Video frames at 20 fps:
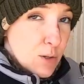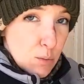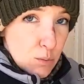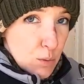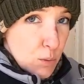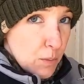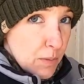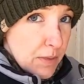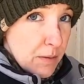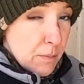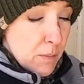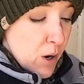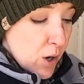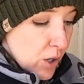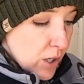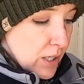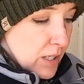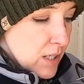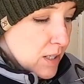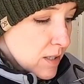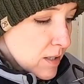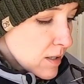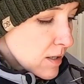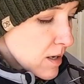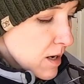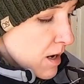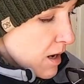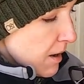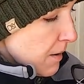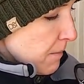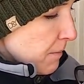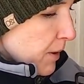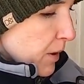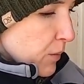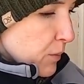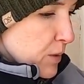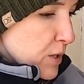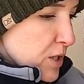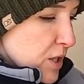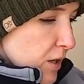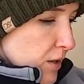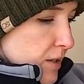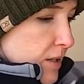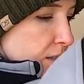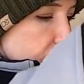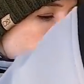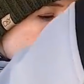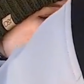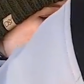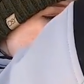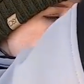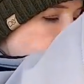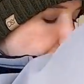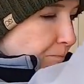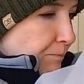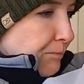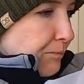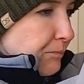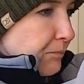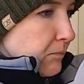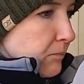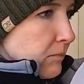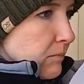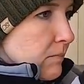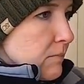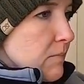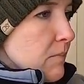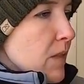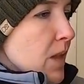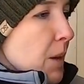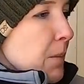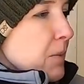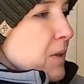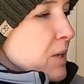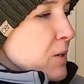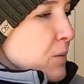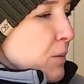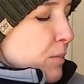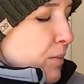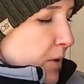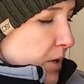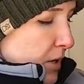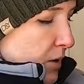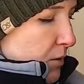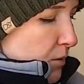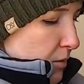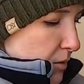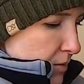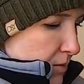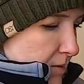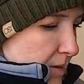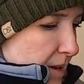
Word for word: don't know what the market is, but we shall see. These are pretty cool.